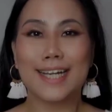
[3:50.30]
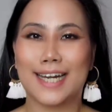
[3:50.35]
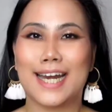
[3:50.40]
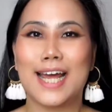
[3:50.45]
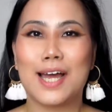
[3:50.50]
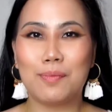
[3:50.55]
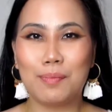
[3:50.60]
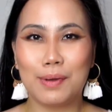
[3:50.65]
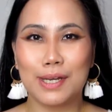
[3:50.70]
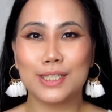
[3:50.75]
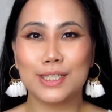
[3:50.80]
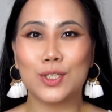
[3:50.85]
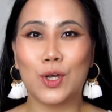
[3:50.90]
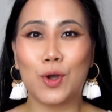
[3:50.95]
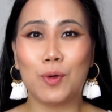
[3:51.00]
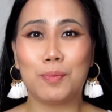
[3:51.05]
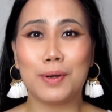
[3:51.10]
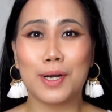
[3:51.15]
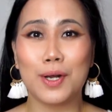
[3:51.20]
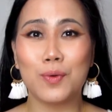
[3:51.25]
Grabe,
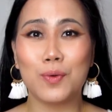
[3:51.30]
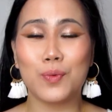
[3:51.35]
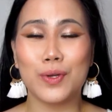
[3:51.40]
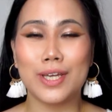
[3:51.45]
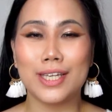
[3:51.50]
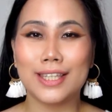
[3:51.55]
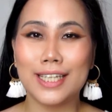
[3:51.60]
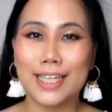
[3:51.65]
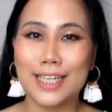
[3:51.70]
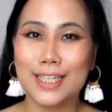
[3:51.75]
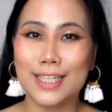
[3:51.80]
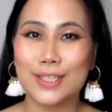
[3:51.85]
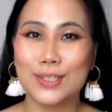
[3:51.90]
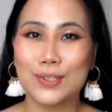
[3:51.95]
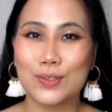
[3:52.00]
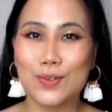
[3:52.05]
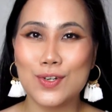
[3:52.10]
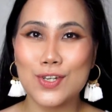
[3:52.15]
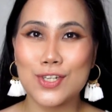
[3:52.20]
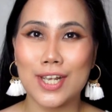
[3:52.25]
sobrang witty
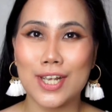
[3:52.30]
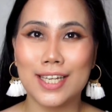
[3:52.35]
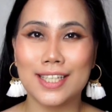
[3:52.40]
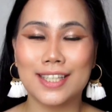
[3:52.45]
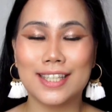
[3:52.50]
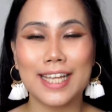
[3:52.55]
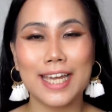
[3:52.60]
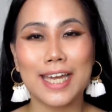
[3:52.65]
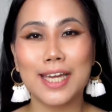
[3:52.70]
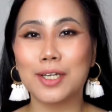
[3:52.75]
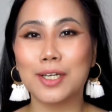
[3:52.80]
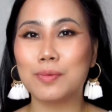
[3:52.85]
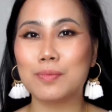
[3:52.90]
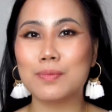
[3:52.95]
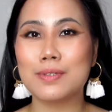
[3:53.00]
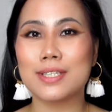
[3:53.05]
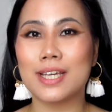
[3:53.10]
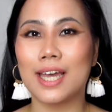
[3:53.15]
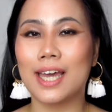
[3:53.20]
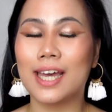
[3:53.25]
nung shade
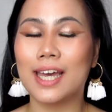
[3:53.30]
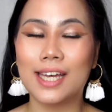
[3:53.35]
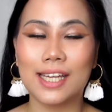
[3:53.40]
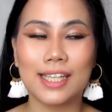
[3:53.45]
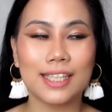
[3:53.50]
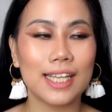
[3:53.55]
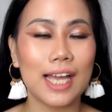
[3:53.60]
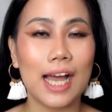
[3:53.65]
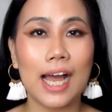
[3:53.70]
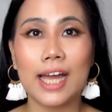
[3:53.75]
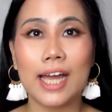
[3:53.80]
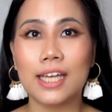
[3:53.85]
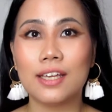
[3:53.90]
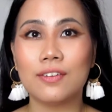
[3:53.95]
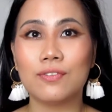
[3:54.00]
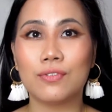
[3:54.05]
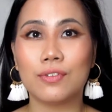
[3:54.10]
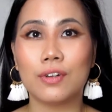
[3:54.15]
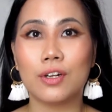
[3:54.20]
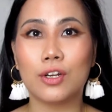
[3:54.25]
names. And I
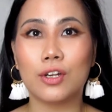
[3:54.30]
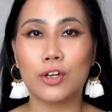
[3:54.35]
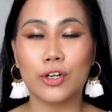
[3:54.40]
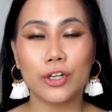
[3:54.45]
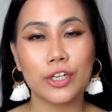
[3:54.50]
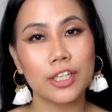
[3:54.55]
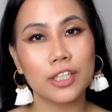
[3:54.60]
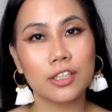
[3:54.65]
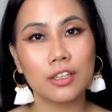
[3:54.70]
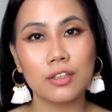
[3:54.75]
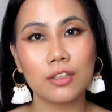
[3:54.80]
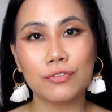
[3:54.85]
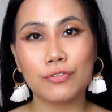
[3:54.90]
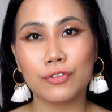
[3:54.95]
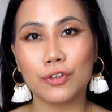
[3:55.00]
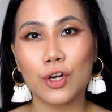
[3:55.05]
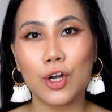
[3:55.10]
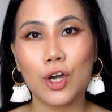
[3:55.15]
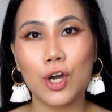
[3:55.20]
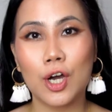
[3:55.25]
learned
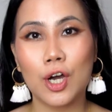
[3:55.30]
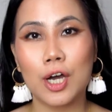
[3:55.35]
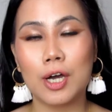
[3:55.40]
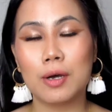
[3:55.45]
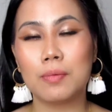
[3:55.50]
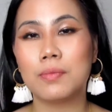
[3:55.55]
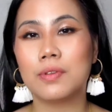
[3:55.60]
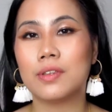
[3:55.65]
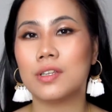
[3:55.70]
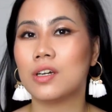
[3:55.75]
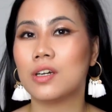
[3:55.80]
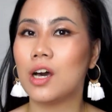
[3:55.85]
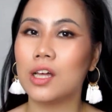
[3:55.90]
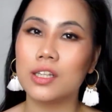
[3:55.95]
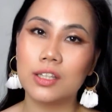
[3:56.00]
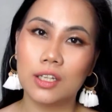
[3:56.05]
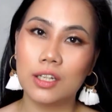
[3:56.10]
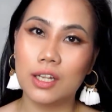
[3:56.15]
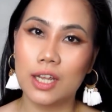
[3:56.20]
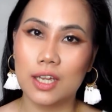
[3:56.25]
from the
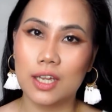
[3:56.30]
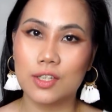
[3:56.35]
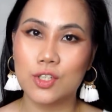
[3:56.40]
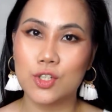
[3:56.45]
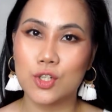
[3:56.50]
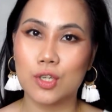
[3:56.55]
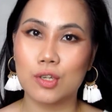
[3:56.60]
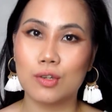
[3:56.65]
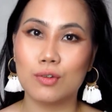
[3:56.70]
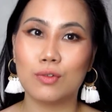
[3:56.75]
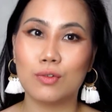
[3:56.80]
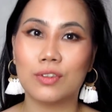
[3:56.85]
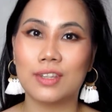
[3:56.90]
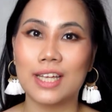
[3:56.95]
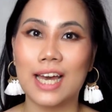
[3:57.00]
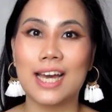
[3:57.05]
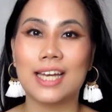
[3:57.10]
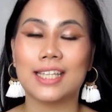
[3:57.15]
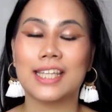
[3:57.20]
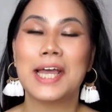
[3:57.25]
Gondol HQ
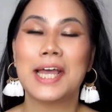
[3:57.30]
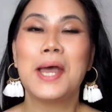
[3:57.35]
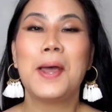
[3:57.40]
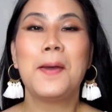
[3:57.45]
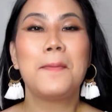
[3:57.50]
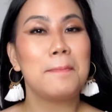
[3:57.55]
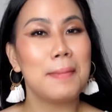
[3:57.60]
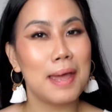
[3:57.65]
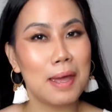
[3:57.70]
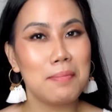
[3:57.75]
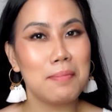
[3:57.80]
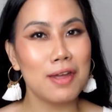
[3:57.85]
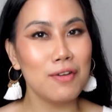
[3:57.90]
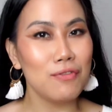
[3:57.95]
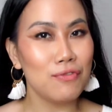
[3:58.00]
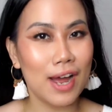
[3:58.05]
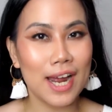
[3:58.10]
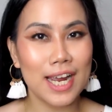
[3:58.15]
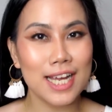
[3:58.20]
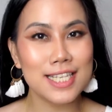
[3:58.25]
that Meme
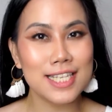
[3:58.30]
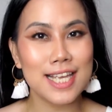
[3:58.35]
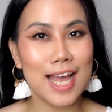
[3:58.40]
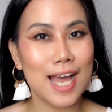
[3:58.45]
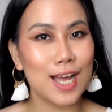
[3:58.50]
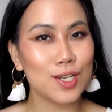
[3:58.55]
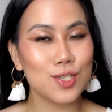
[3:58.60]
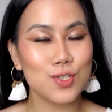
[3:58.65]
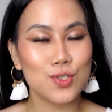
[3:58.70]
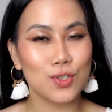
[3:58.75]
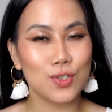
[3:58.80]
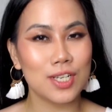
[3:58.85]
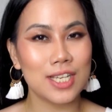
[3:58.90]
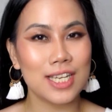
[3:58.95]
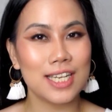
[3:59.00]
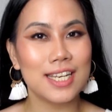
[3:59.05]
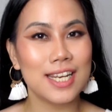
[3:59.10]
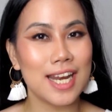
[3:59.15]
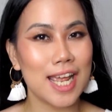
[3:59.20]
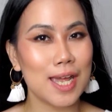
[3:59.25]
Vice
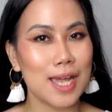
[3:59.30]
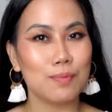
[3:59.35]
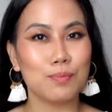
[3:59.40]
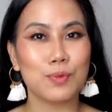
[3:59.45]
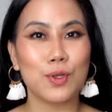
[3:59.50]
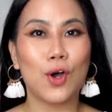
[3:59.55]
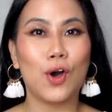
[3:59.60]
actually named